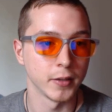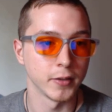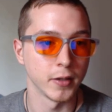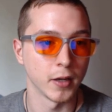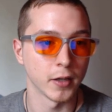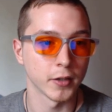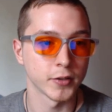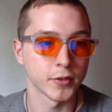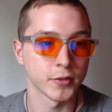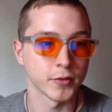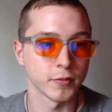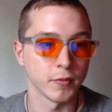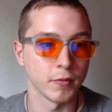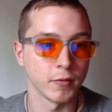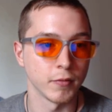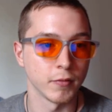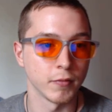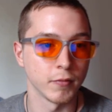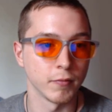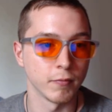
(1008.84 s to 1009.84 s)
Nux
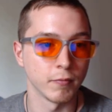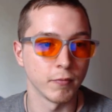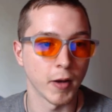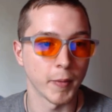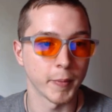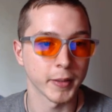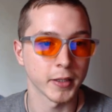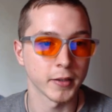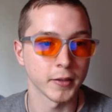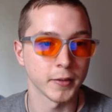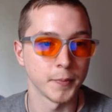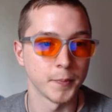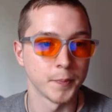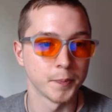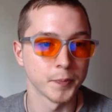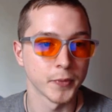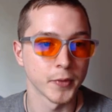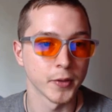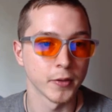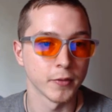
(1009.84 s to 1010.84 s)
vomica
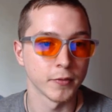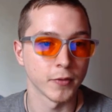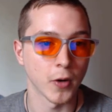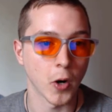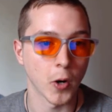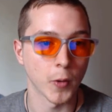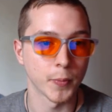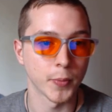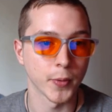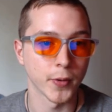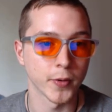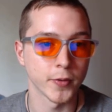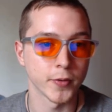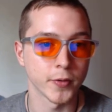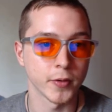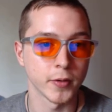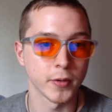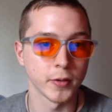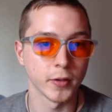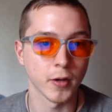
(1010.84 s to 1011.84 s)
for
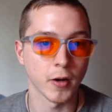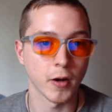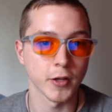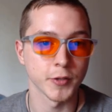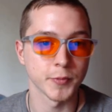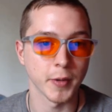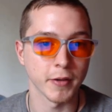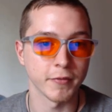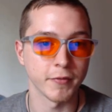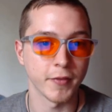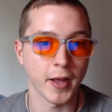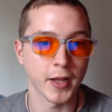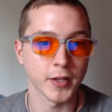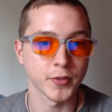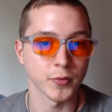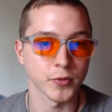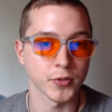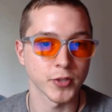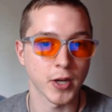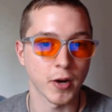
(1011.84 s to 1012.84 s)
heartburn caused by
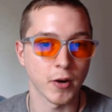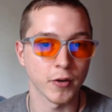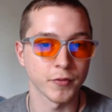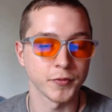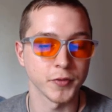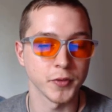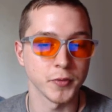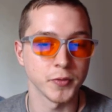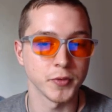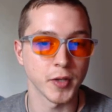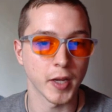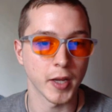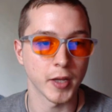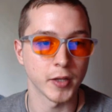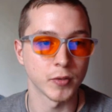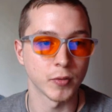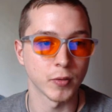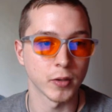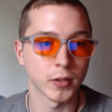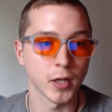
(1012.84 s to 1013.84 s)
fats or sour foods
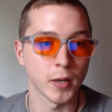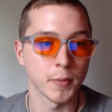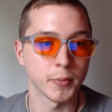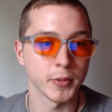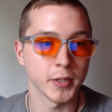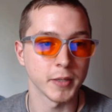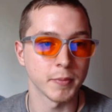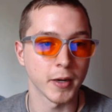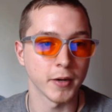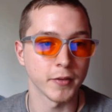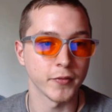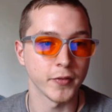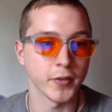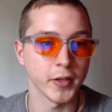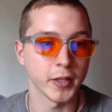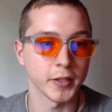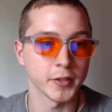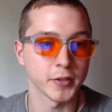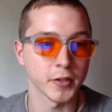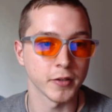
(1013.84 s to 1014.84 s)
and or accompanied by
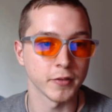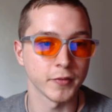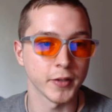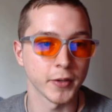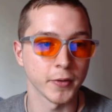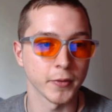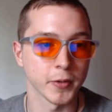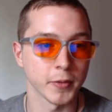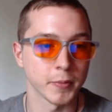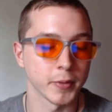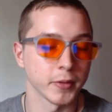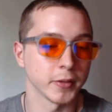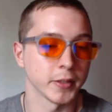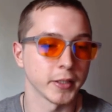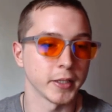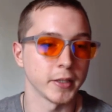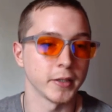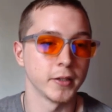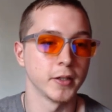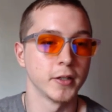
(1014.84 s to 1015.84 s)
feelings of
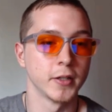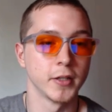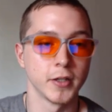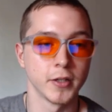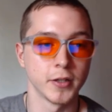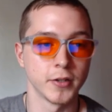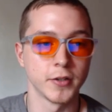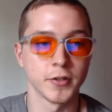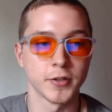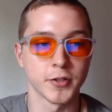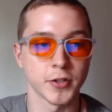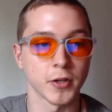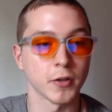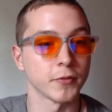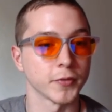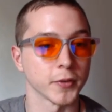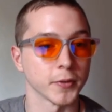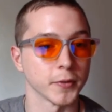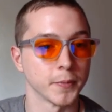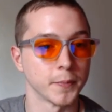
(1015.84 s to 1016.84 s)
irritability.
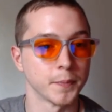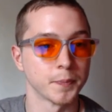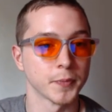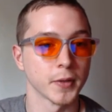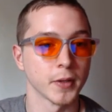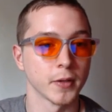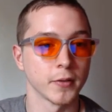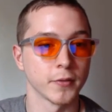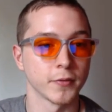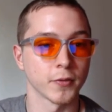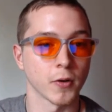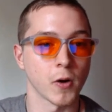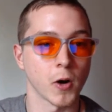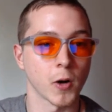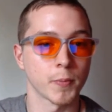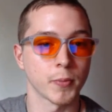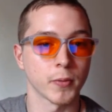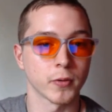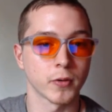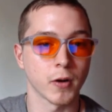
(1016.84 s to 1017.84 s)
Sulfur for
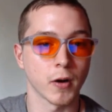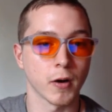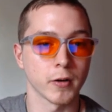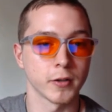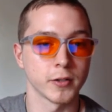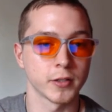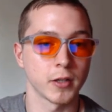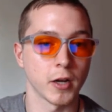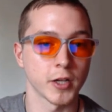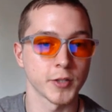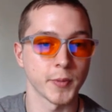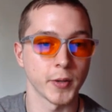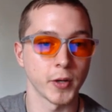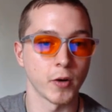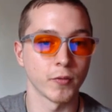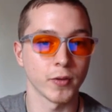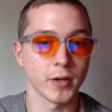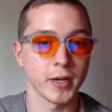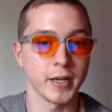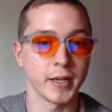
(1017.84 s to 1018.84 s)
heartburn caused by
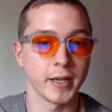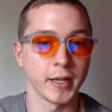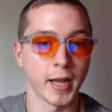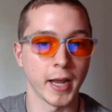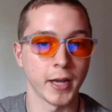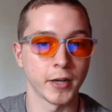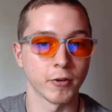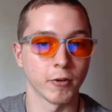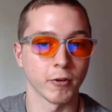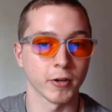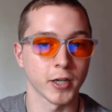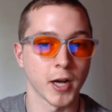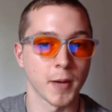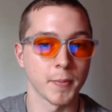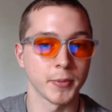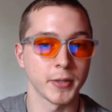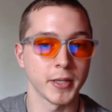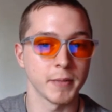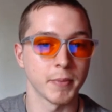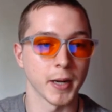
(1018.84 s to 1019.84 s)
overeating and or
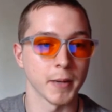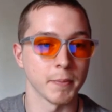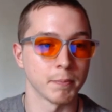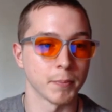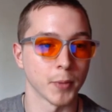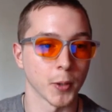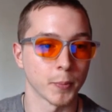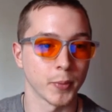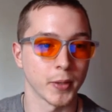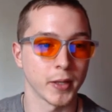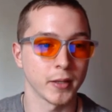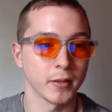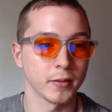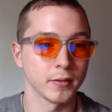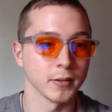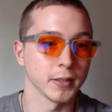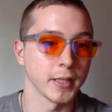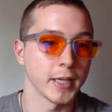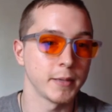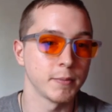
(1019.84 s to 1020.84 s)
accompanied by burping,
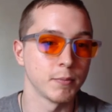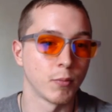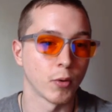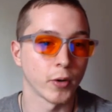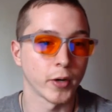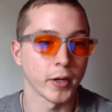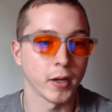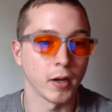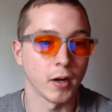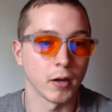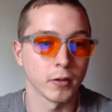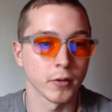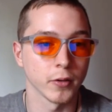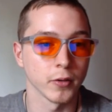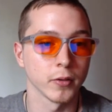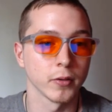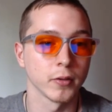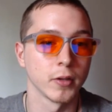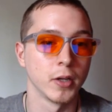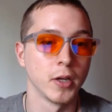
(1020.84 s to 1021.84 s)
late morning
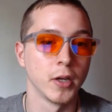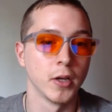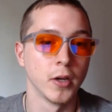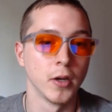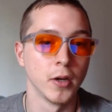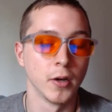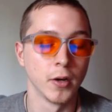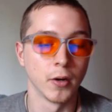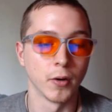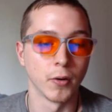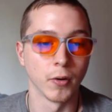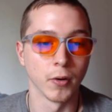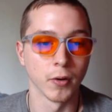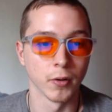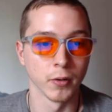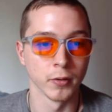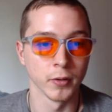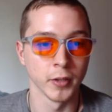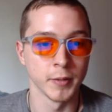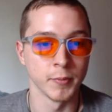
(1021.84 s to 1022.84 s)
hunger, or
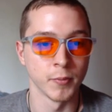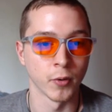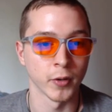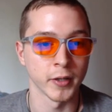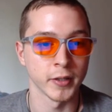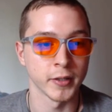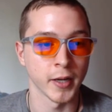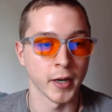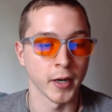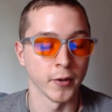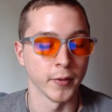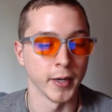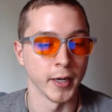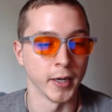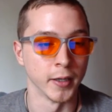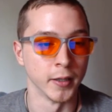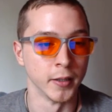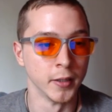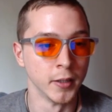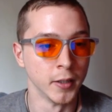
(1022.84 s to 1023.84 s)
early morning
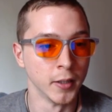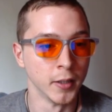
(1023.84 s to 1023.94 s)
diarrhea.